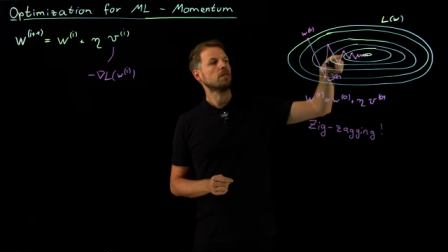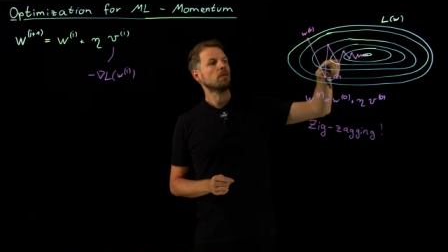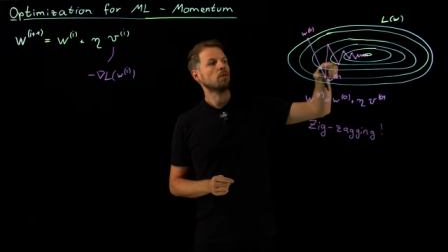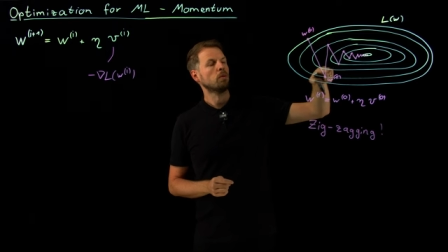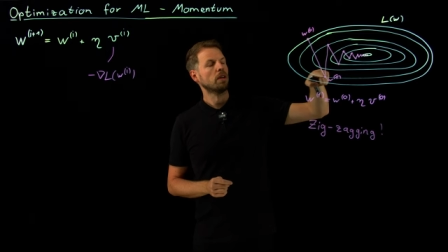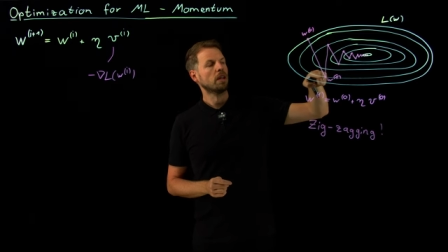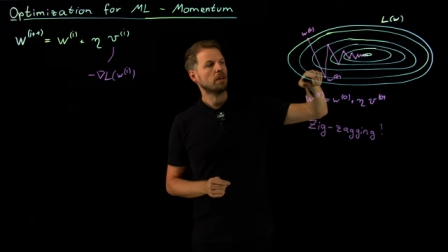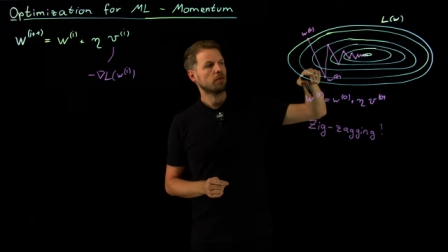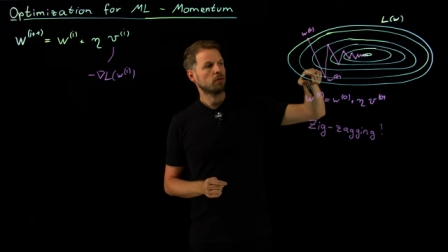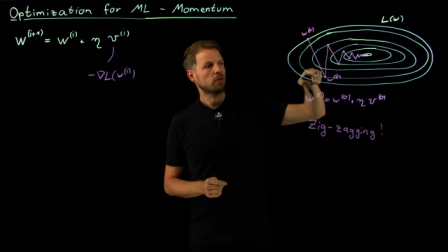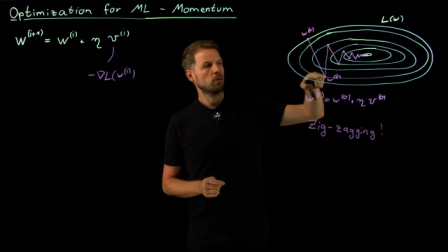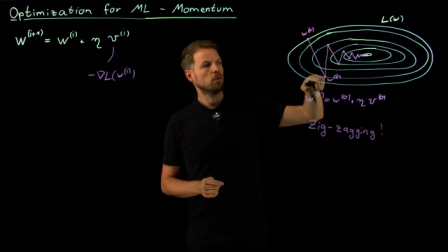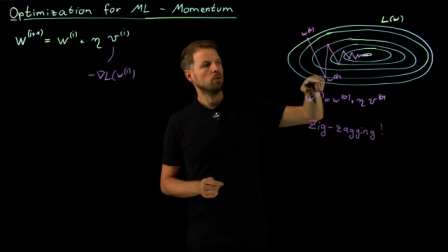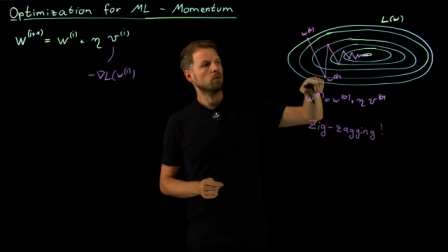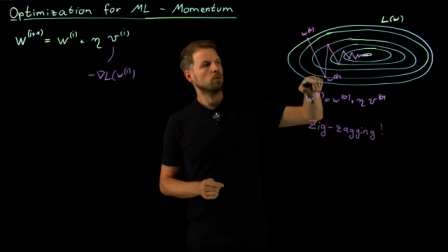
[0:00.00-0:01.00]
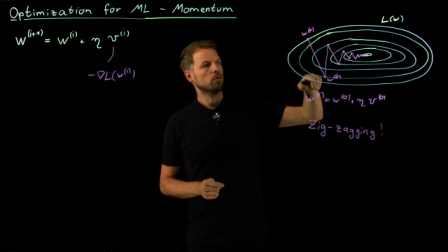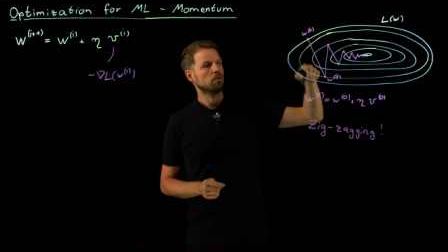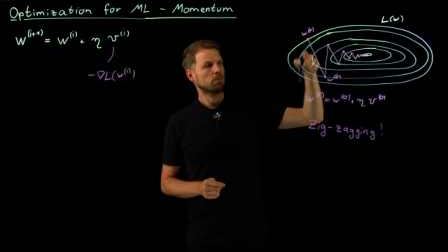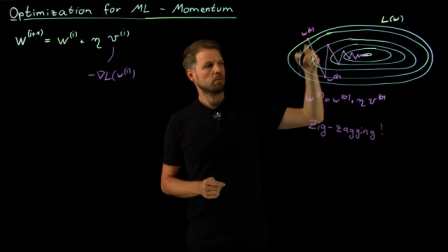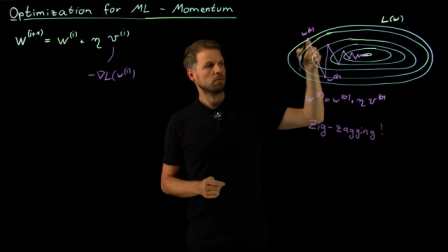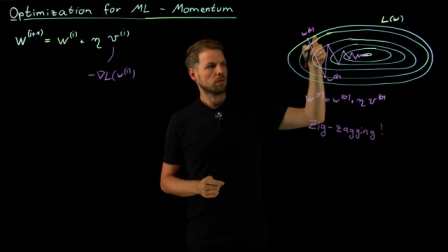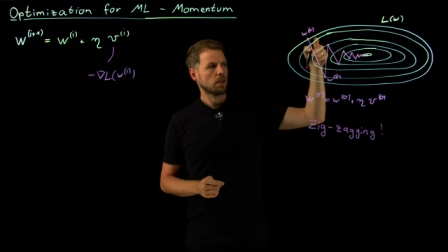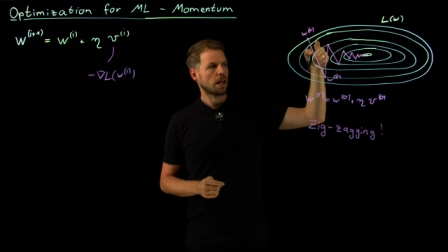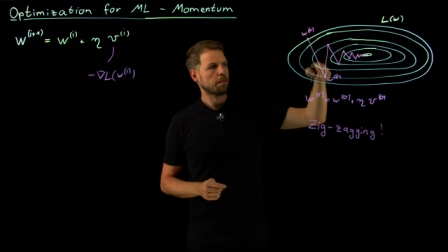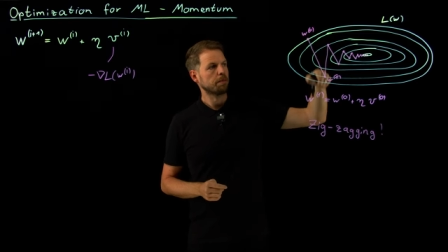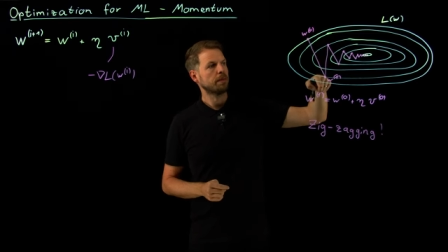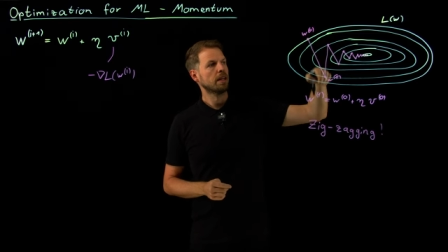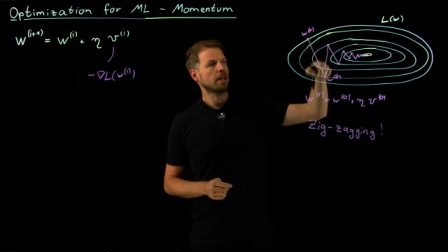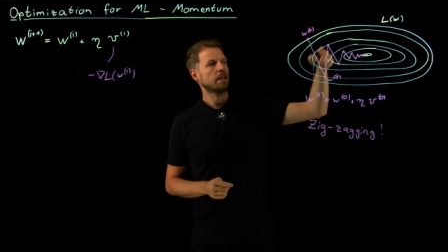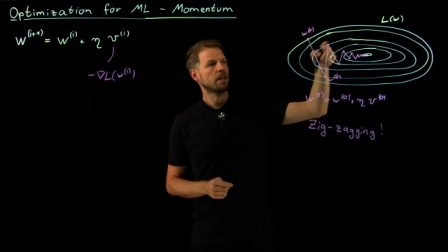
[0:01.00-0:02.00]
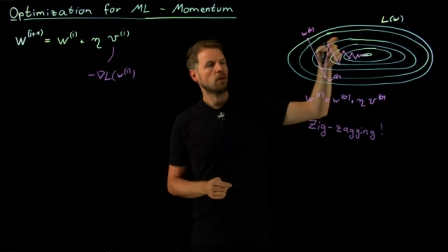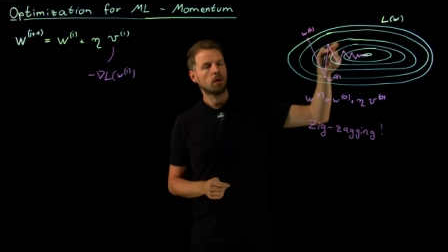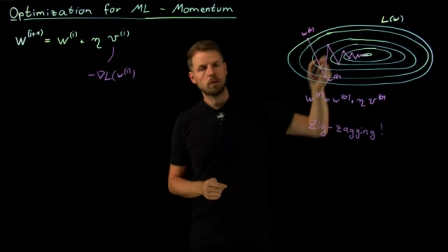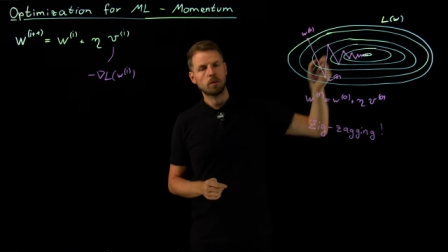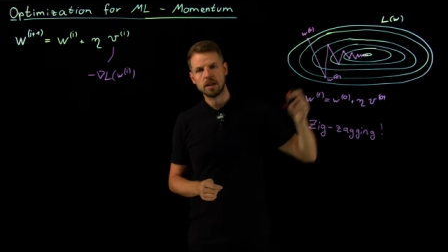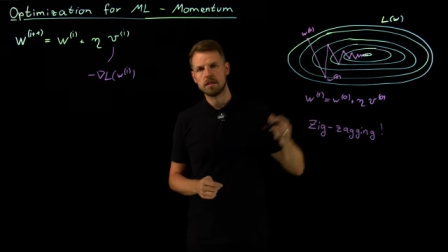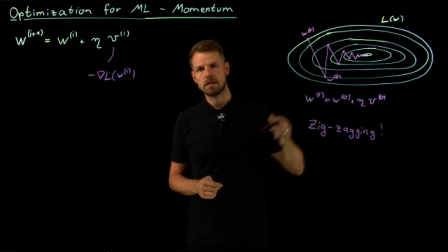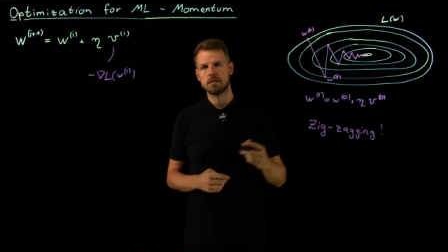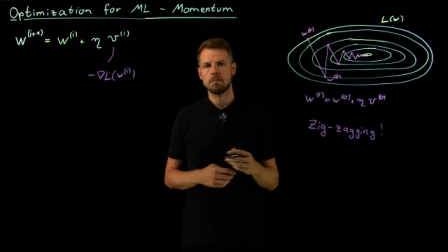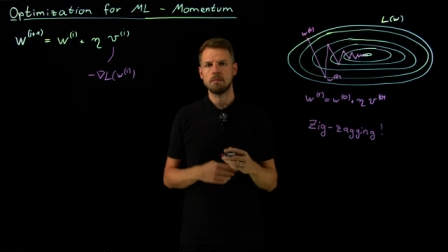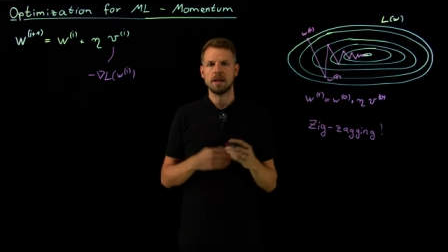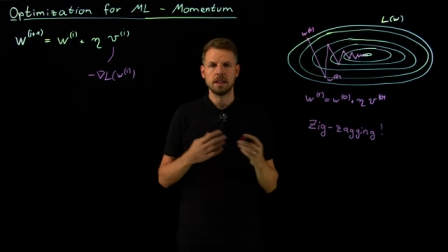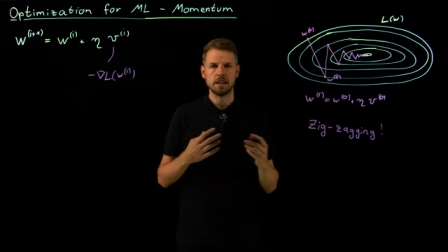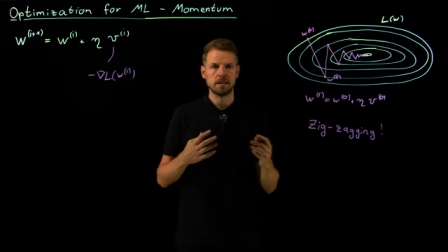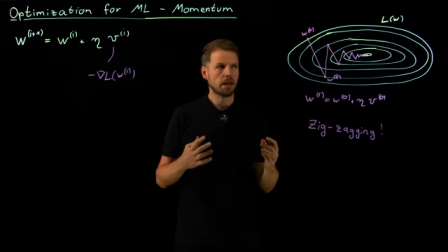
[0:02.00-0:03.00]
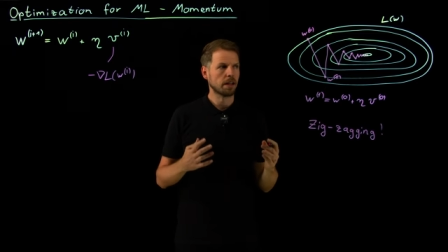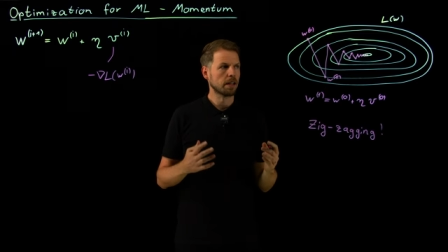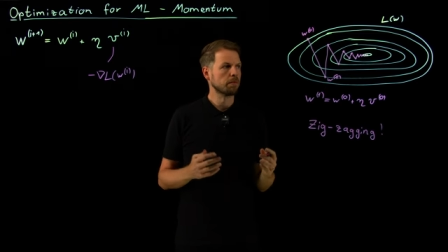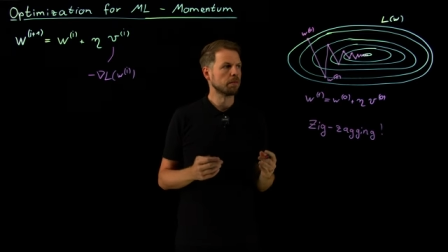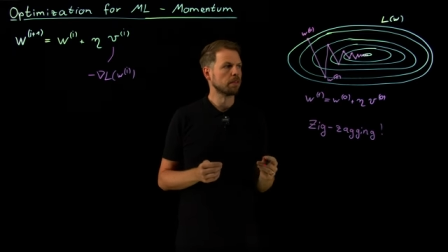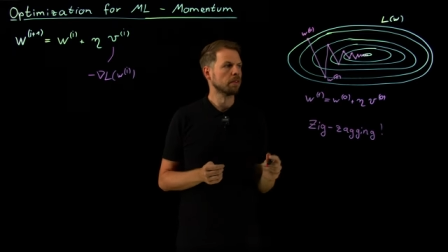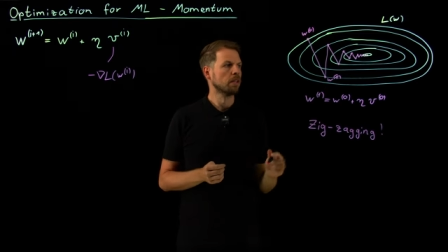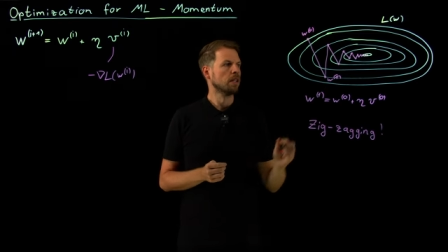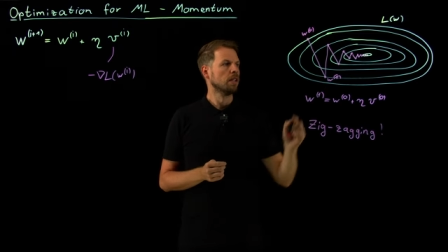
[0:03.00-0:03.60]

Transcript: We have to update our weights many times.